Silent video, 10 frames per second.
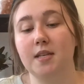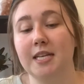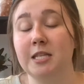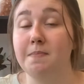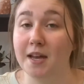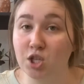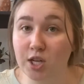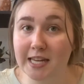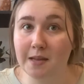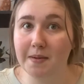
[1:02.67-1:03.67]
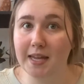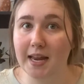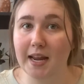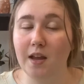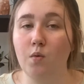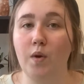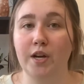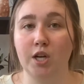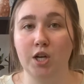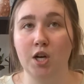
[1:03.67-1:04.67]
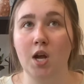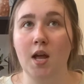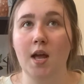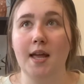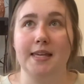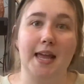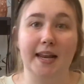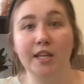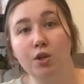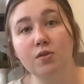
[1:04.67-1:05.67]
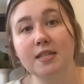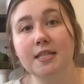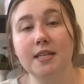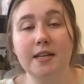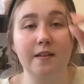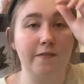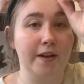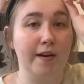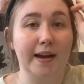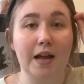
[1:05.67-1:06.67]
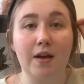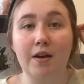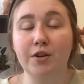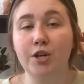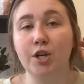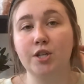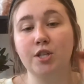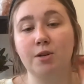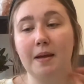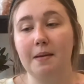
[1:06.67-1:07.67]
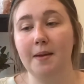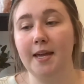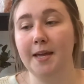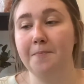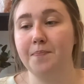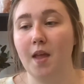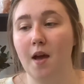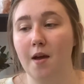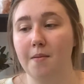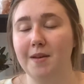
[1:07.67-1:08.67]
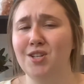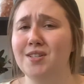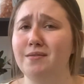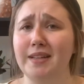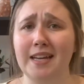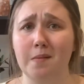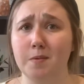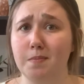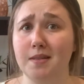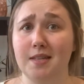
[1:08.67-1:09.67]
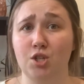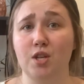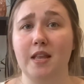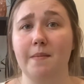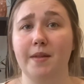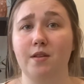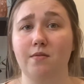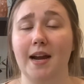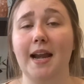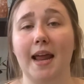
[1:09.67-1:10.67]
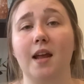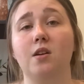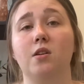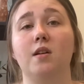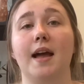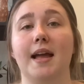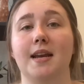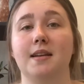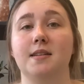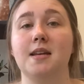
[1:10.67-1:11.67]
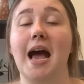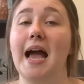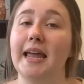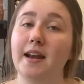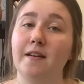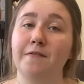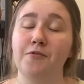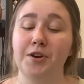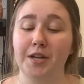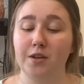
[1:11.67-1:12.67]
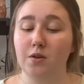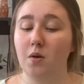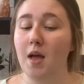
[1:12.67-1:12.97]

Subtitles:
especially in the beginning when you're getting used to figuring out how to nurse your baby. It just really helps position them in the right angle and high enough for you.